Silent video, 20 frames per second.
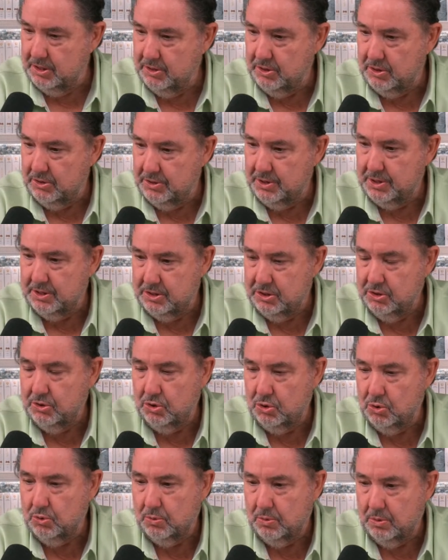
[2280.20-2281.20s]
you that until
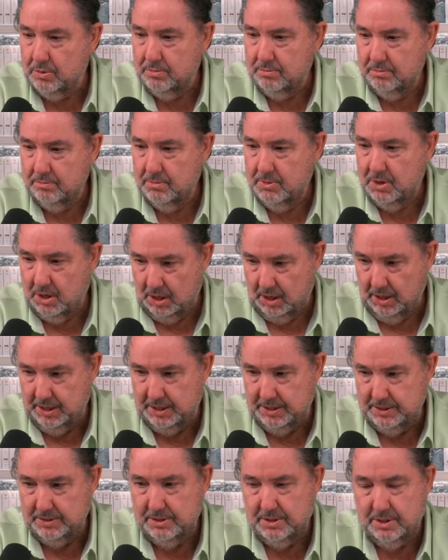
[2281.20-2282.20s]
you
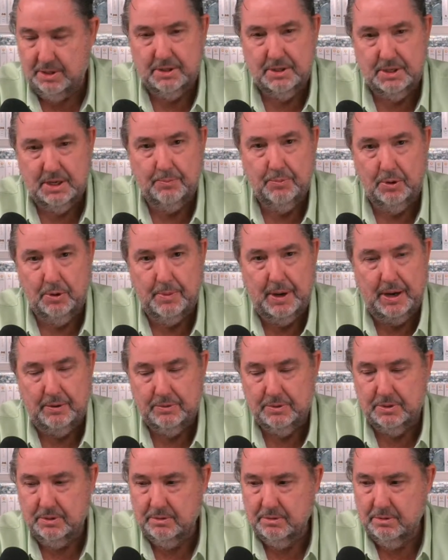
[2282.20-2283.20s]
cleanse the Temple
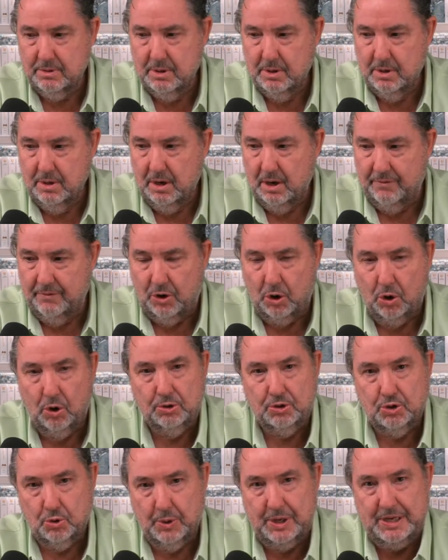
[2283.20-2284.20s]
Mount of all
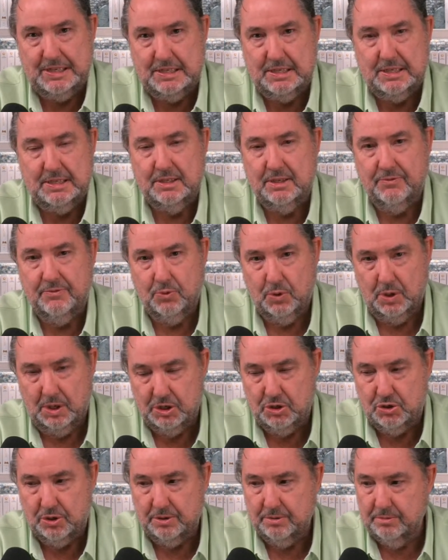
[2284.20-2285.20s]
traces of
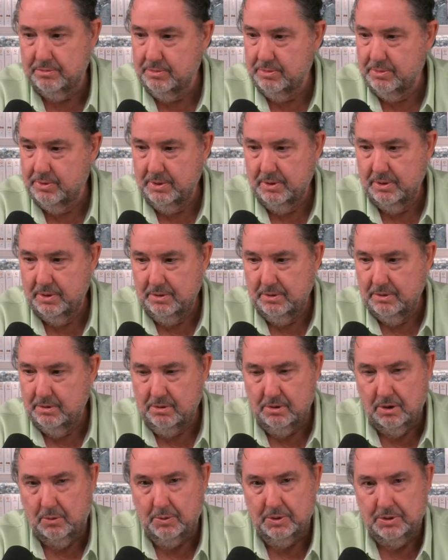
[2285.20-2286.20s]
religion,
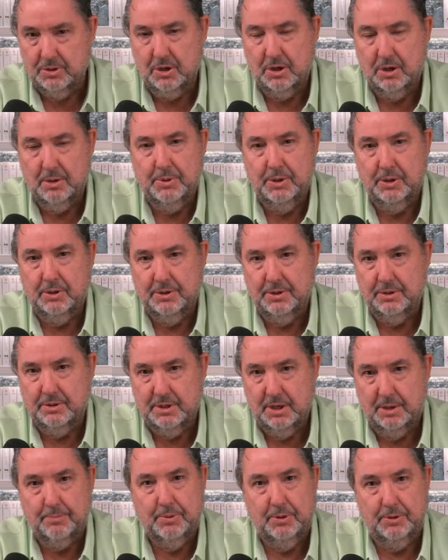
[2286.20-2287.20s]
no one's going to build a
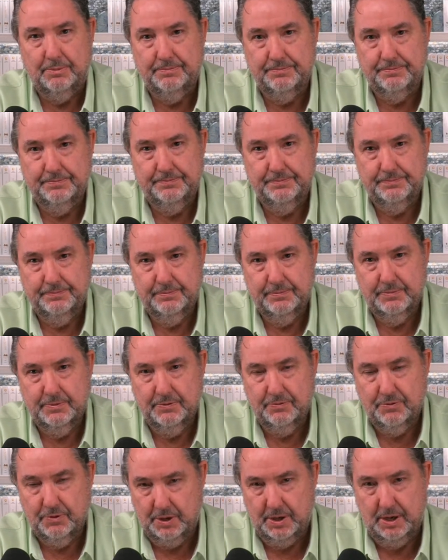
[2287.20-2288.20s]
temple
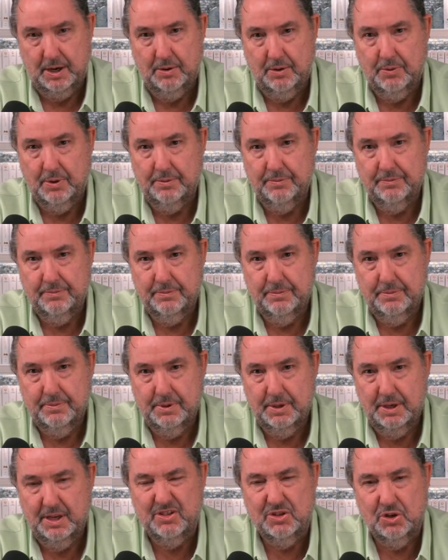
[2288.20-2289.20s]
for Yahweh.
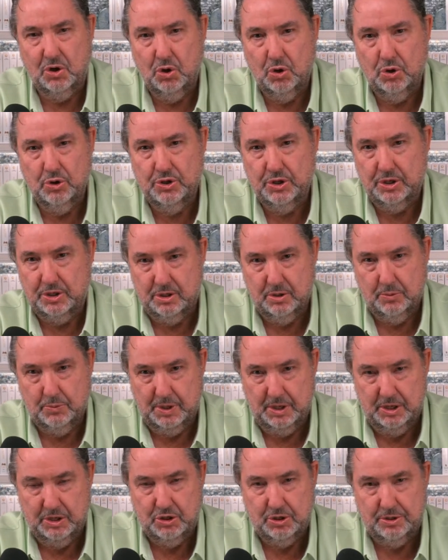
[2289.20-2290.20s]
He's allergic to
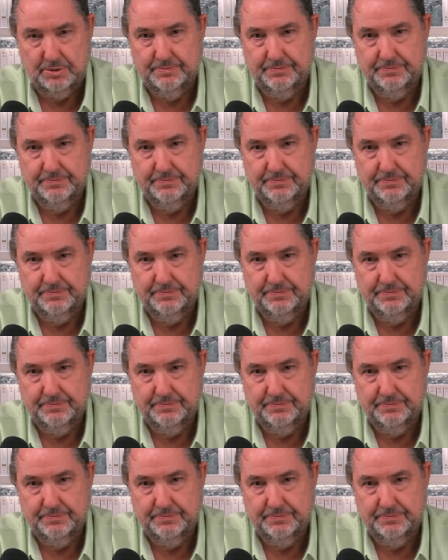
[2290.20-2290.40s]
religion.